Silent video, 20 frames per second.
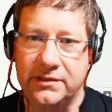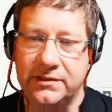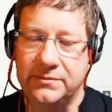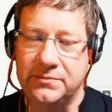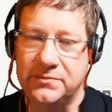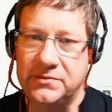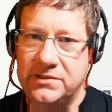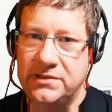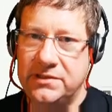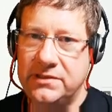
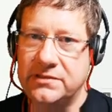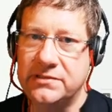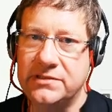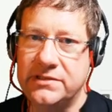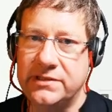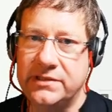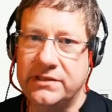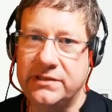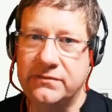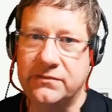
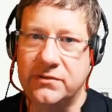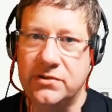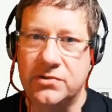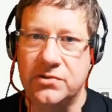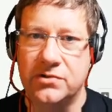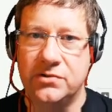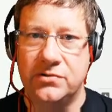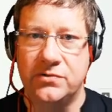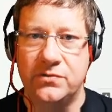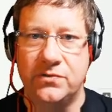D&D version
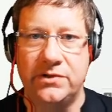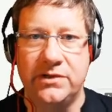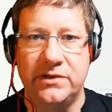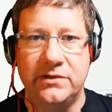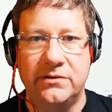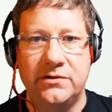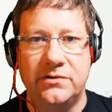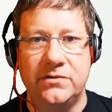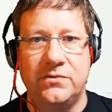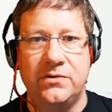3 and
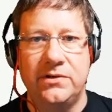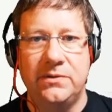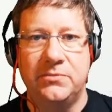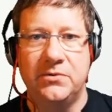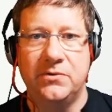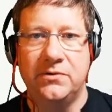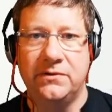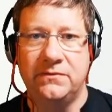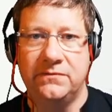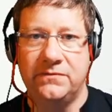
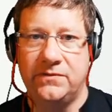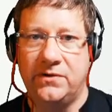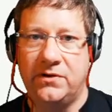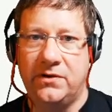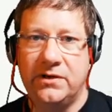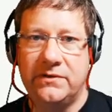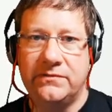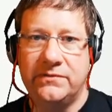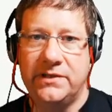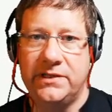
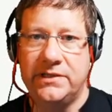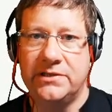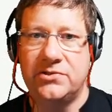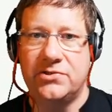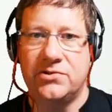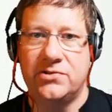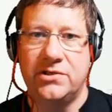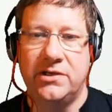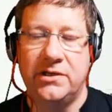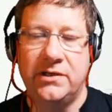
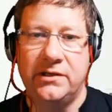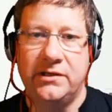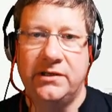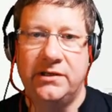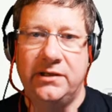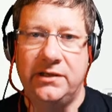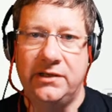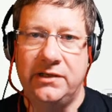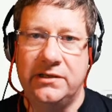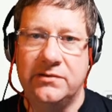3.5-ish
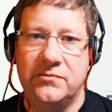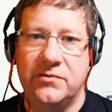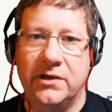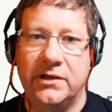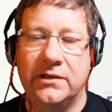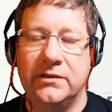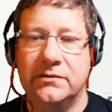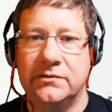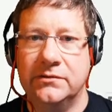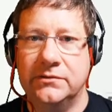era
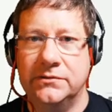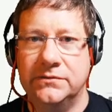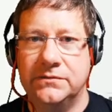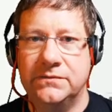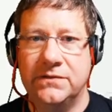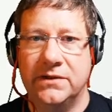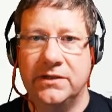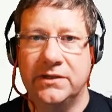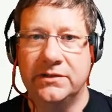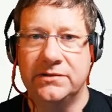of
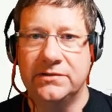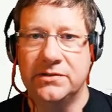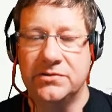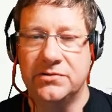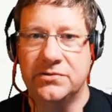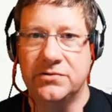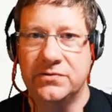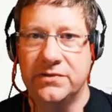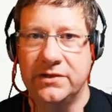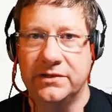Dungeons &
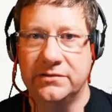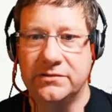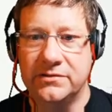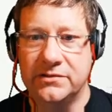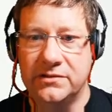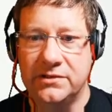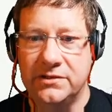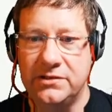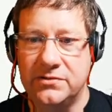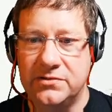Dragons, and
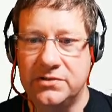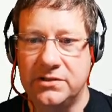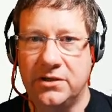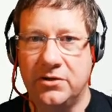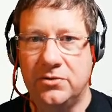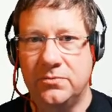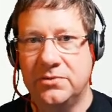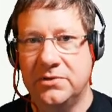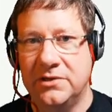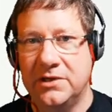they use the
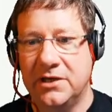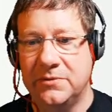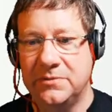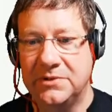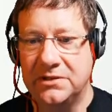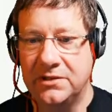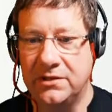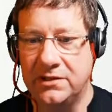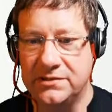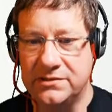open gaming
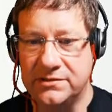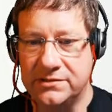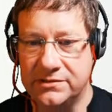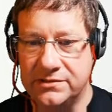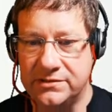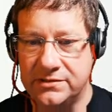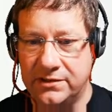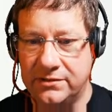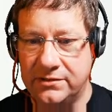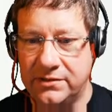license.
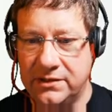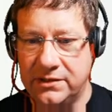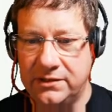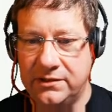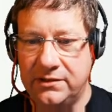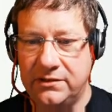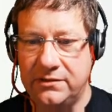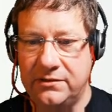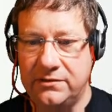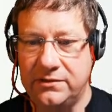So
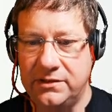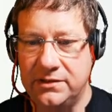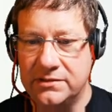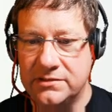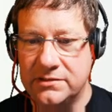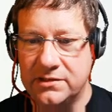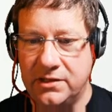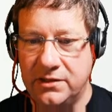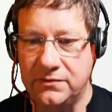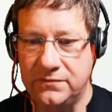things
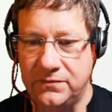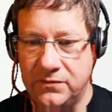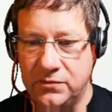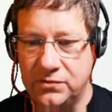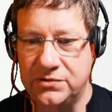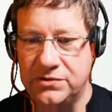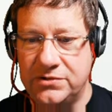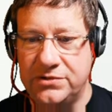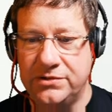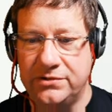like
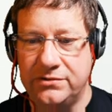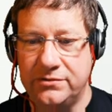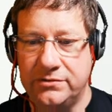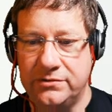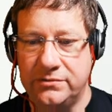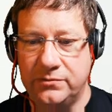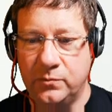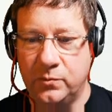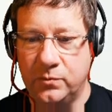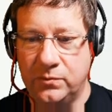fortitude,
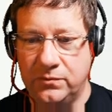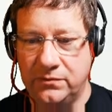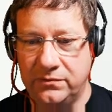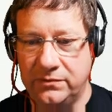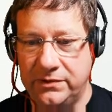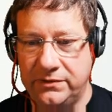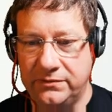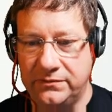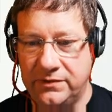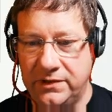
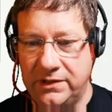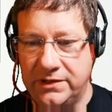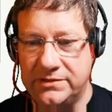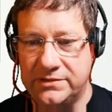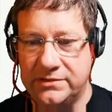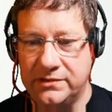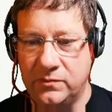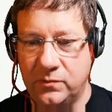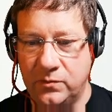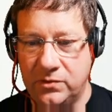reflex
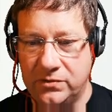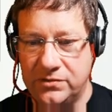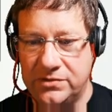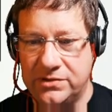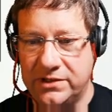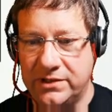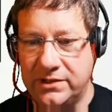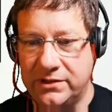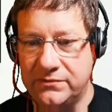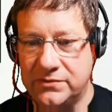and will
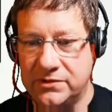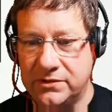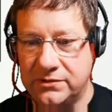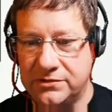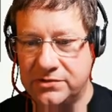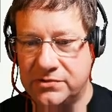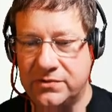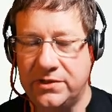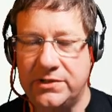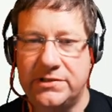saves are
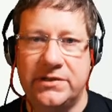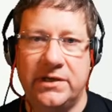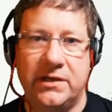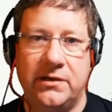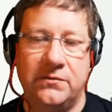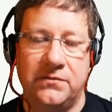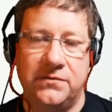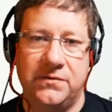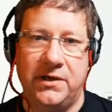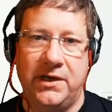straight out
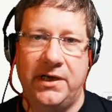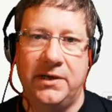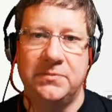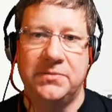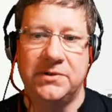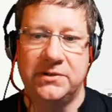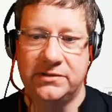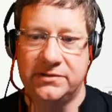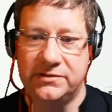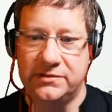of that,
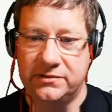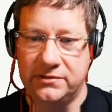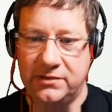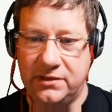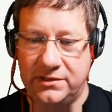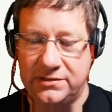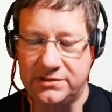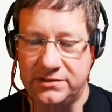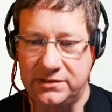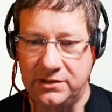because
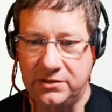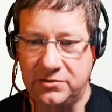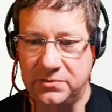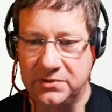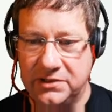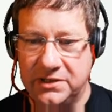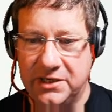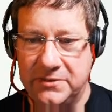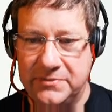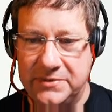under the open
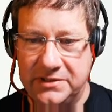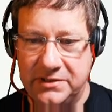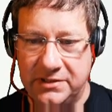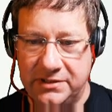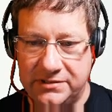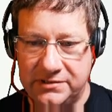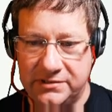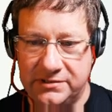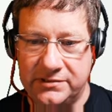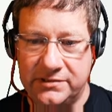gaming
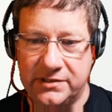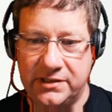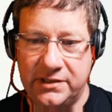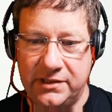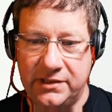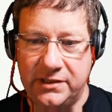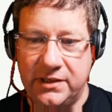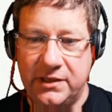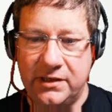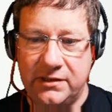license,
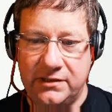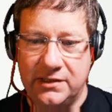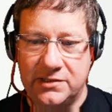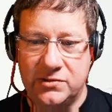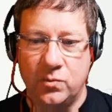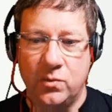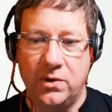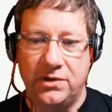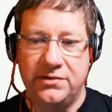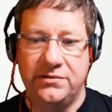that's
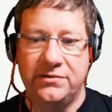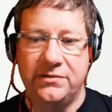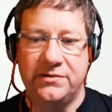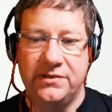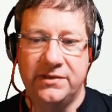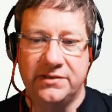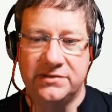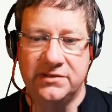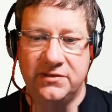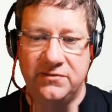one of the
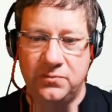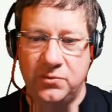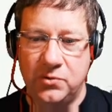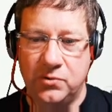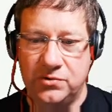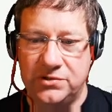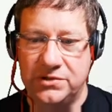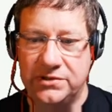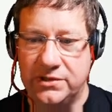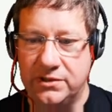things they've
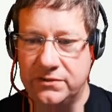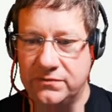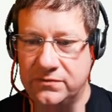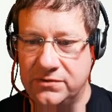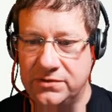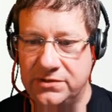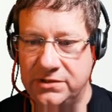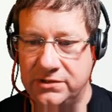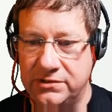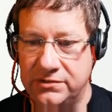ported over and
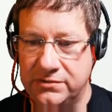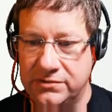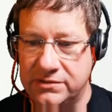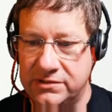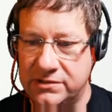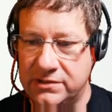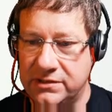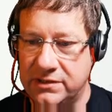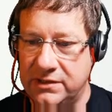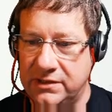used.
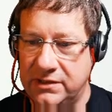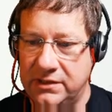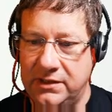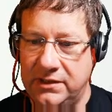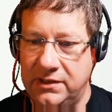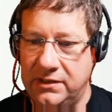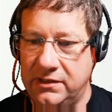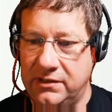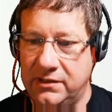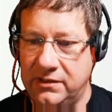
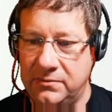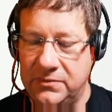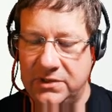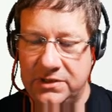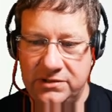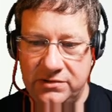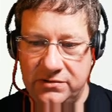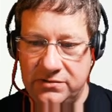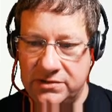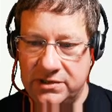They
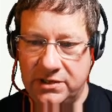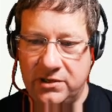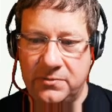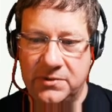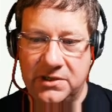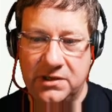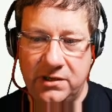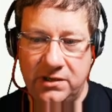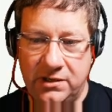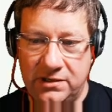use armor
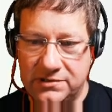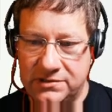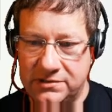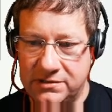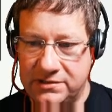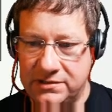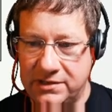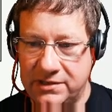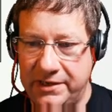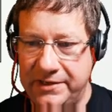class the
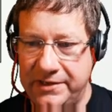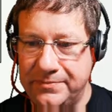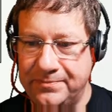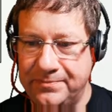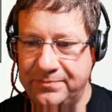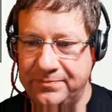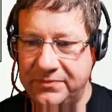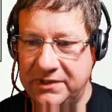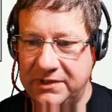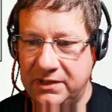same.
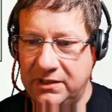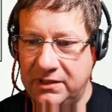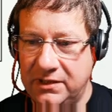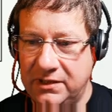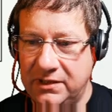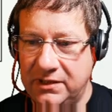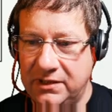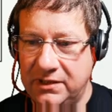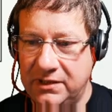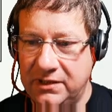
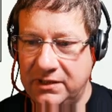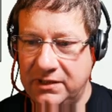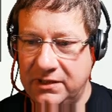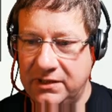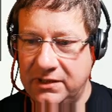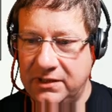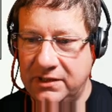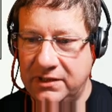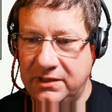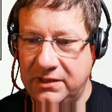Hit
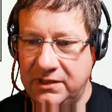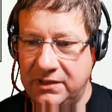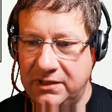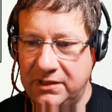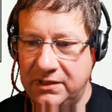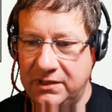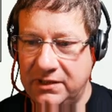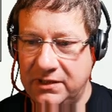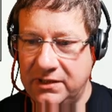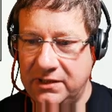dice are a bit
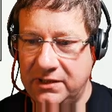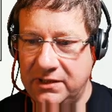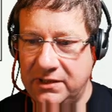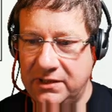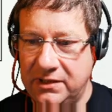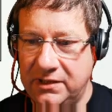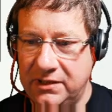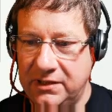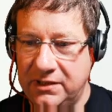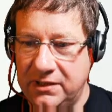more sort
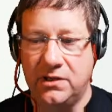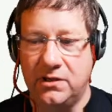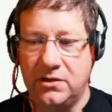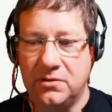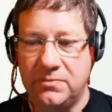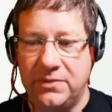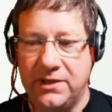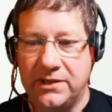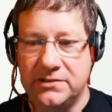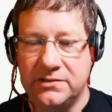of hark
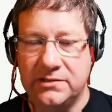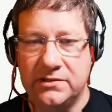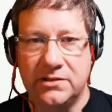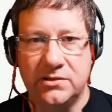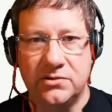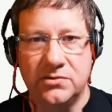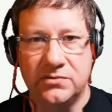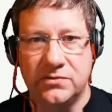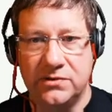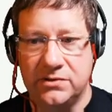back to the
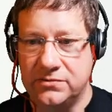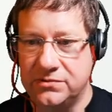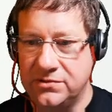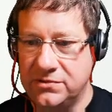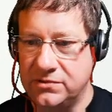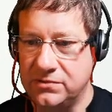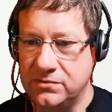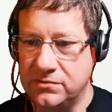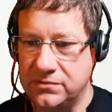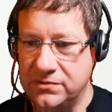old
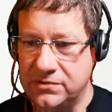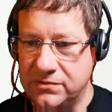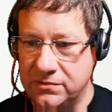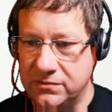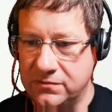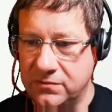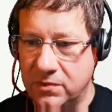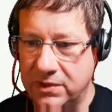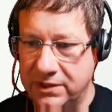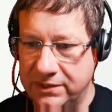school sort of
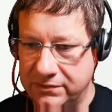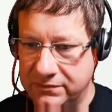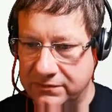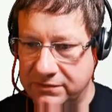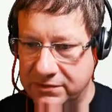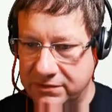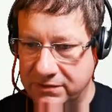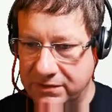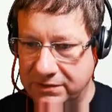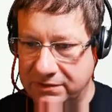way of
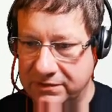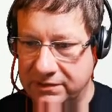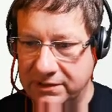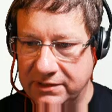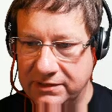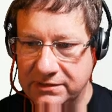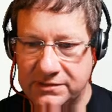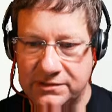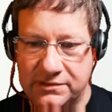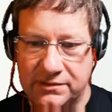doing
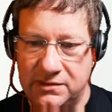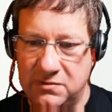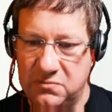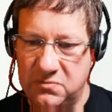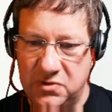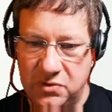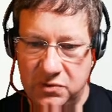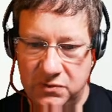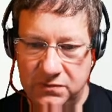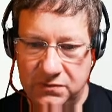things, and then
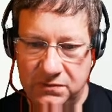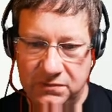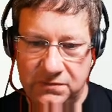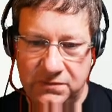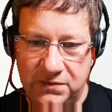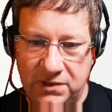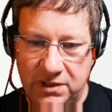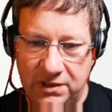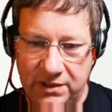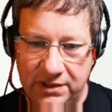move and
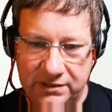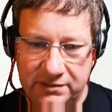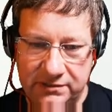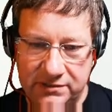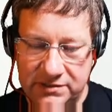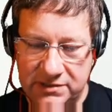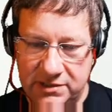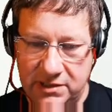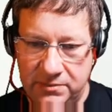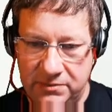fly, the
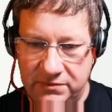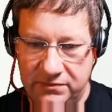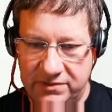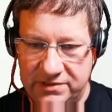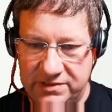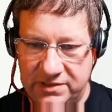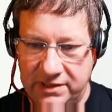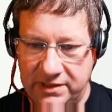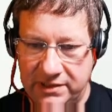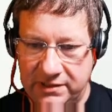type of
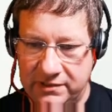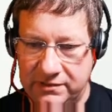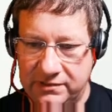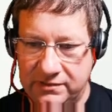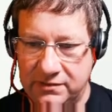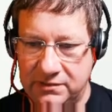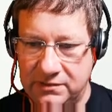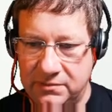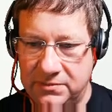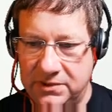attack
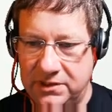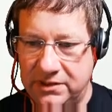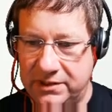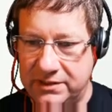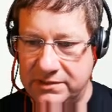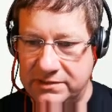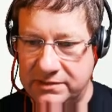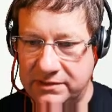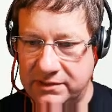and the bite.